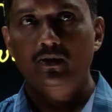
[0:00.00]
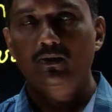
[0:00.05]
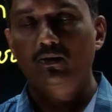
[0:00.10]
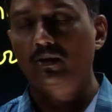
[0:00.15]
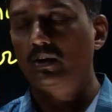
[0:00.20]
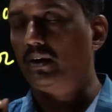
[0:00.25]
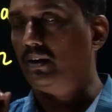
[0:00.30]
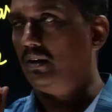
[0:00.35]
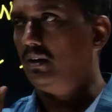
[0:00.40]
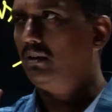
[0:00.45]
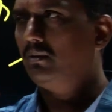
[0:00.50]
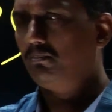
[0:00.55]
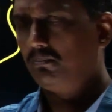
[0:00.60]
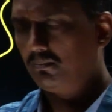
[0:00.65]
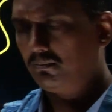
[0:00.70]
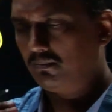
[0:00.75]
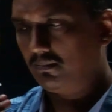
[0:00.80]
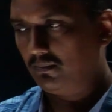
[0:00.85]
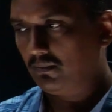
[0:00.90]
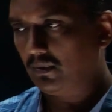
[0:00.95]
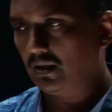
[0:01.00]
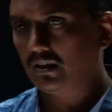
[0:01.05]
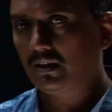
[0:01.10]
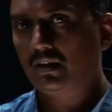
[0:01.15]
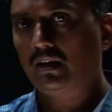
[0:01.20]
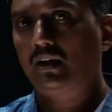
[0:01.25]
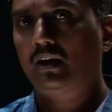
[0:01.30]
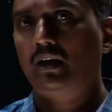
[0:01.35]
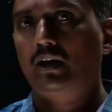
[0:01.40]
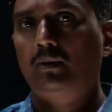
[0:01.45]
Okay,
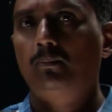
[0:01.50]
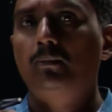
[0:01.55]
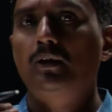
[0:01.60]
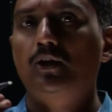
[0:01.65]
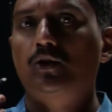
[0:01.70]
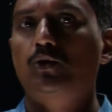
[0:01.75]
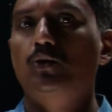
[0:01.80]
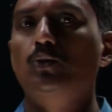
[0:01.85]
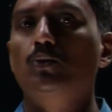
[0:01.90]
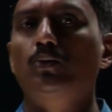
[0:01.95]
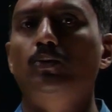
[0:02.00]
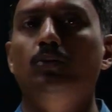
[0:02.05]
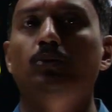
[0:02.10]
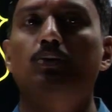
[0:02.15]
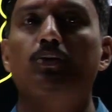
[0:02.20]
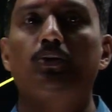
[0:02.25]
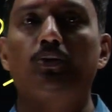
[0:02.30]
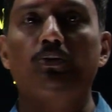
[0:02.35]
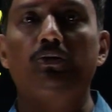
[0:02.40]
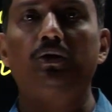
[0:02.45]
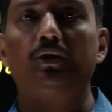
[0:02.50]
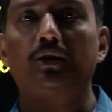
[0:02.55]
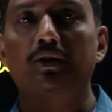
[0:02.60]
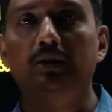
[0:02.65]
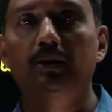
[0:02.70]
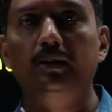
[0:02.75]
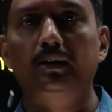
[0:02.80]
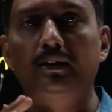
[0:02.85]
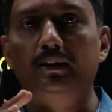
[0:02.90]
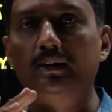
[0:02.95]
but I make you to
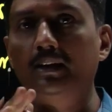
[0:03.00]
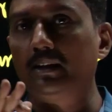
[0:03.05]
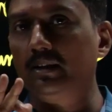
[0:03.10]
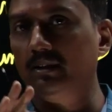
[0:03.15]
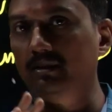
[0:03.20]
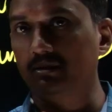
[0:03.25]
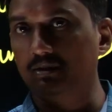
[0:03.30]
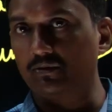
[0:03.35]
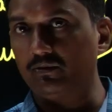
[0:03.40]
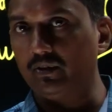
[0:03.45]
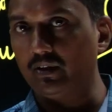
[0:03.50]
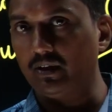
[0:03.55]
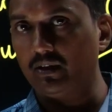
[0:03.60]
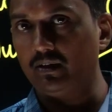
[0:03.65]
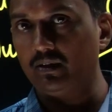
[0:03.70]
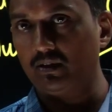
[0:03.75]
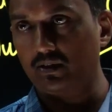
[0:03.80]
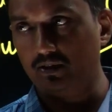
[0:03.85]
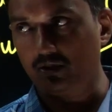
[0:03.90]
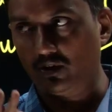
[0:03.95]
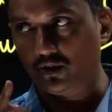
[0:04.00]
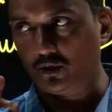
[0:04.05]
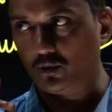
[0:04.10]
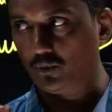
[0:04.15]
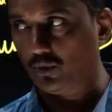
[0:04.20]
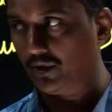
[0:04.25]
learn in the easy way, not to